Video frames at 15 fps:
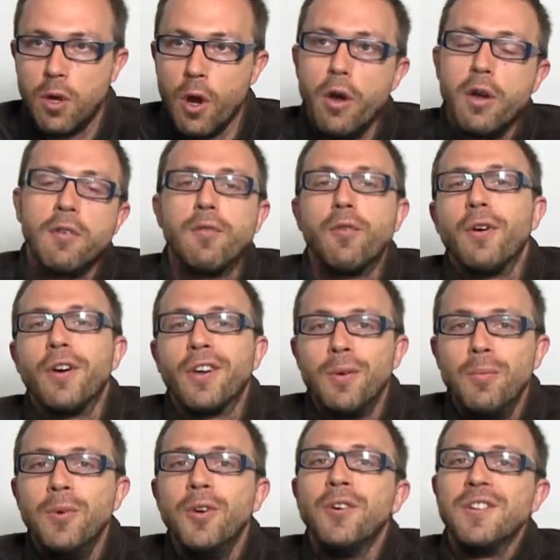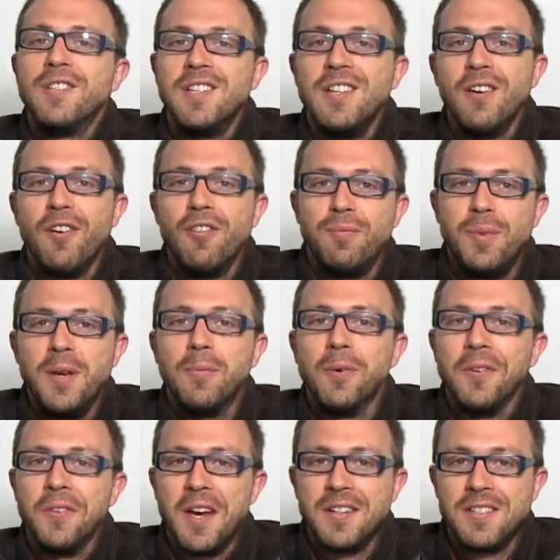going for a community of
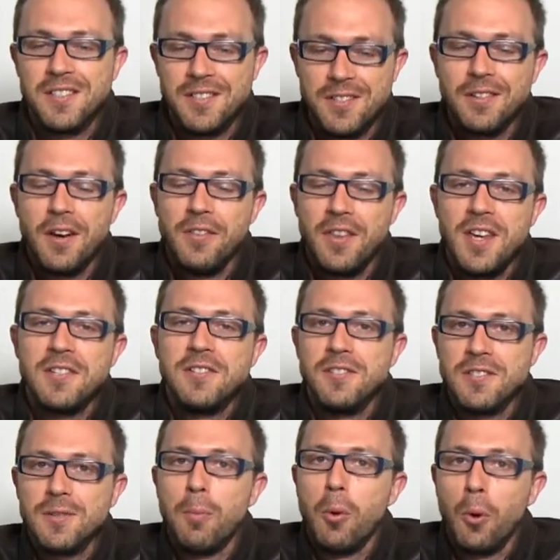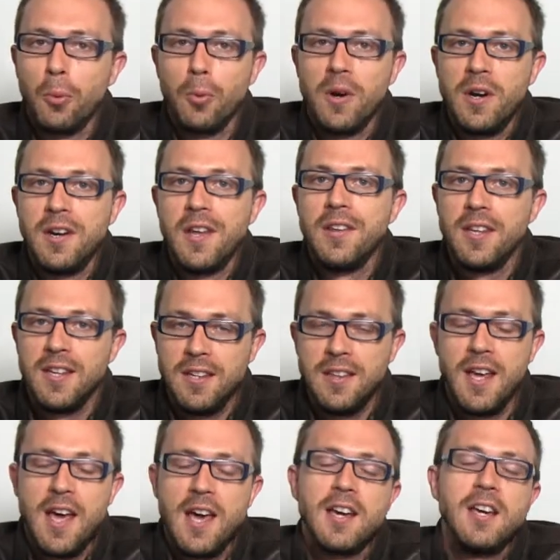people that are there to support one another in
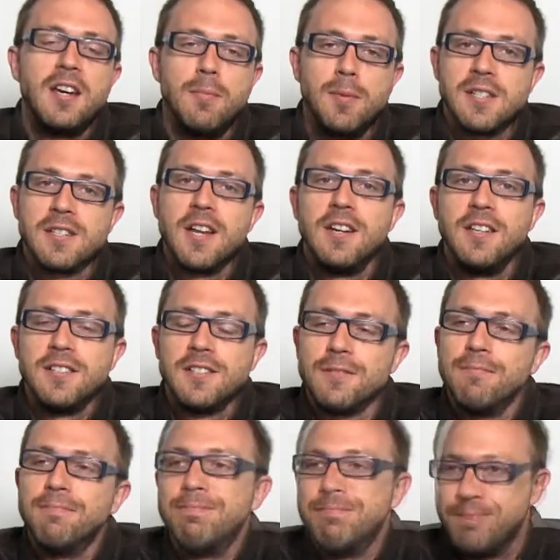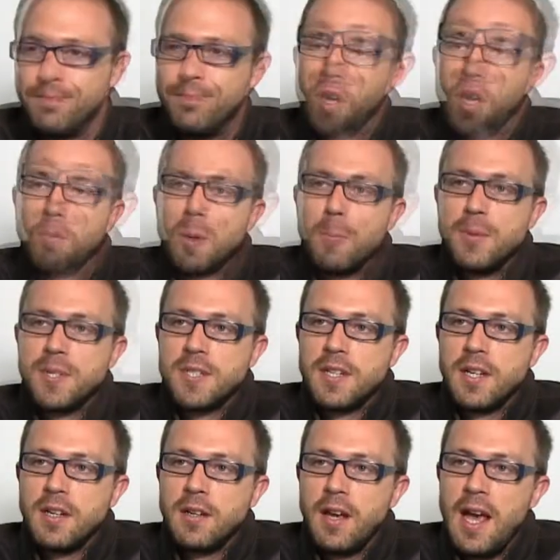their academic studies. We're
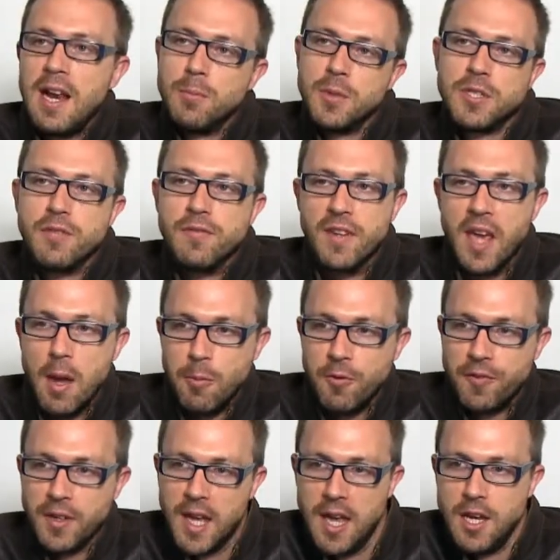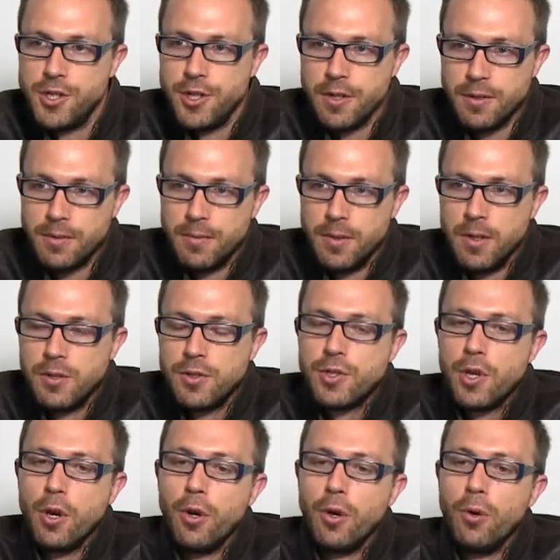implementing elements of gamification.
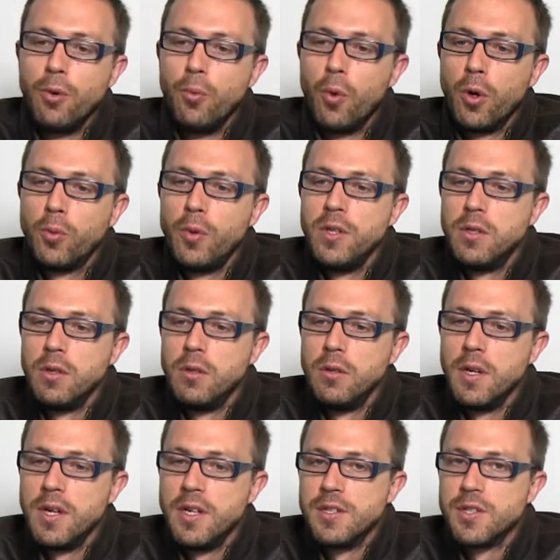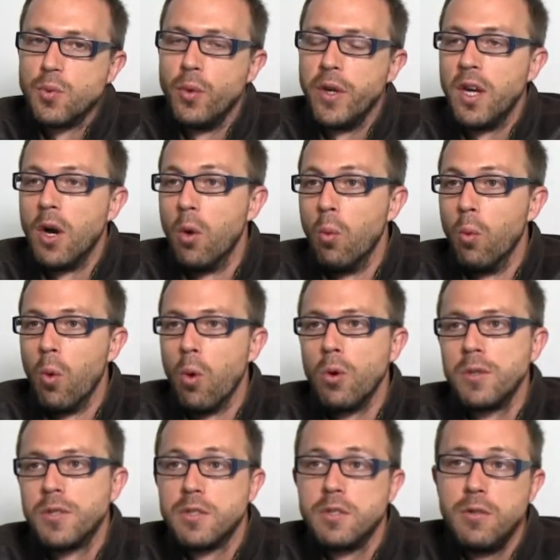So what we do is we
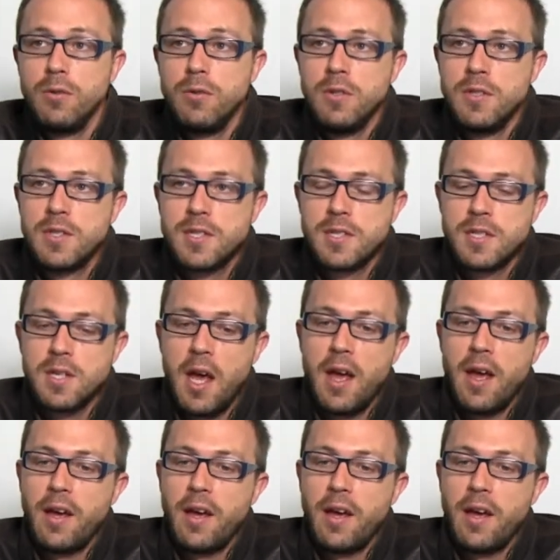award students